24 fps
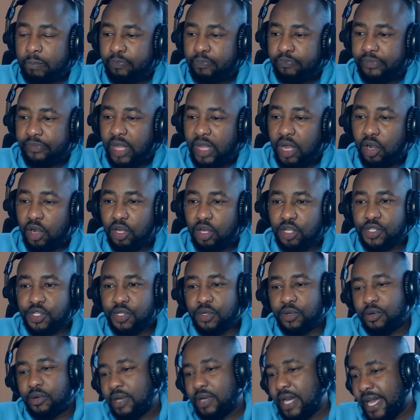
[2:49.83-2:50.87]

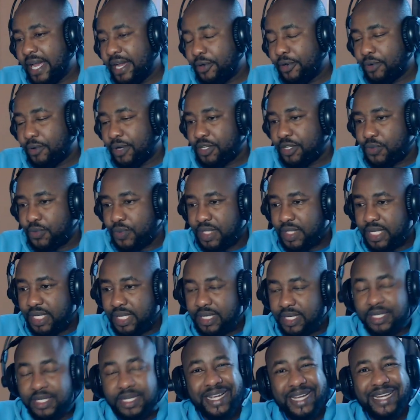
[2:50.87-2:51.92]
also, likewise, we see the
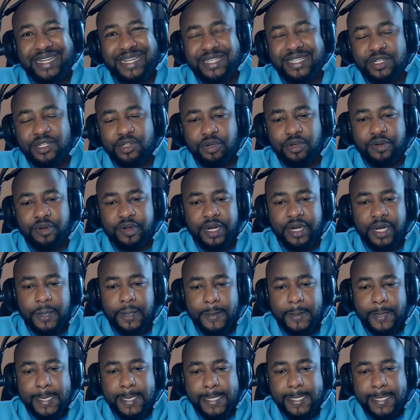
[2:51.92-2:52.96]
second story
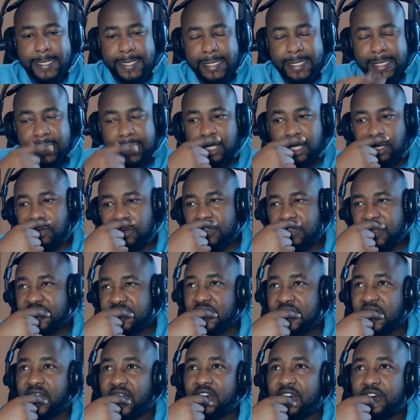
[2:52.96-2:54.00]
or the
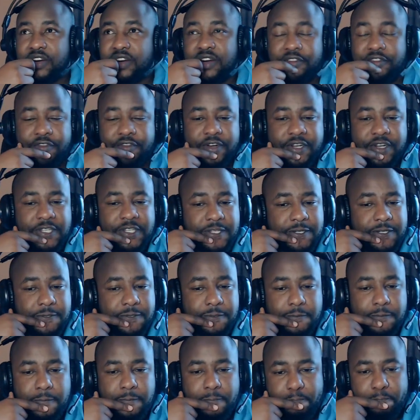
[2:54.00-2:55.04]
second reference
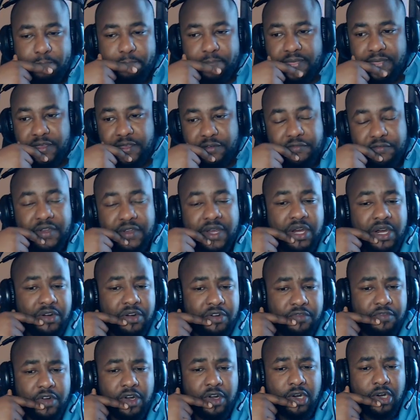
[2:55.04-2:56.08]
to the finger
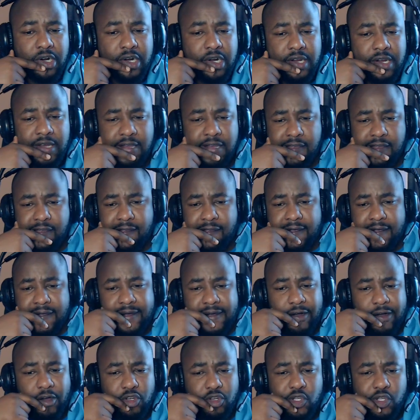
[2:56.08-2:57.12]
of God
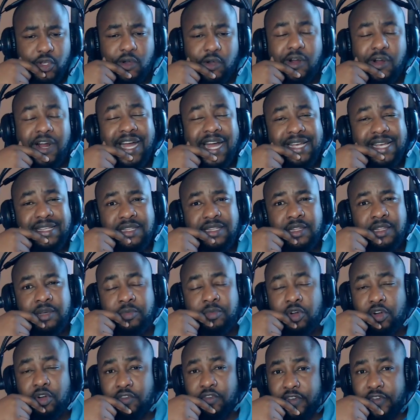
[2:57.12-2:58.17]
also occurs in the
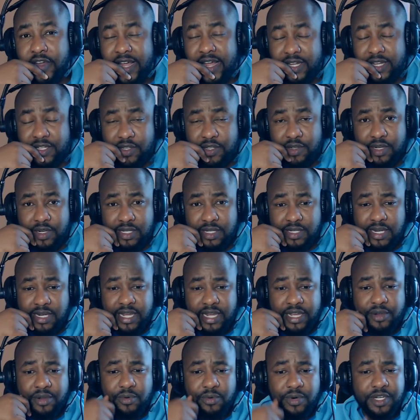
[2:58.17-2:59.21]
book of Exodus,
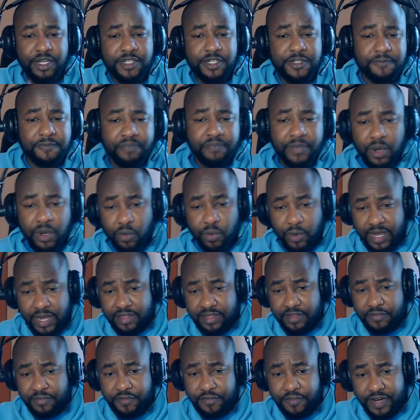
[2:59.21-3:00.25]
likewise, where the
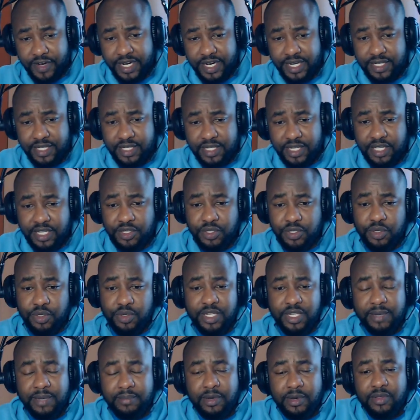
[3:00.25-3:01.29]
phrase is used
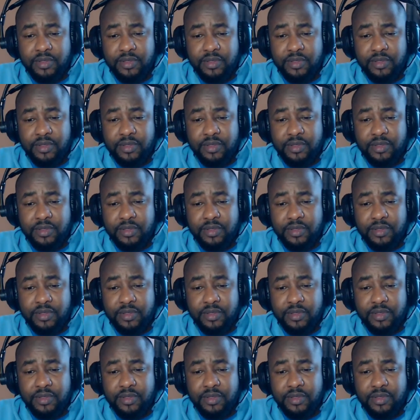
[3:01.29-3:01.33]
about the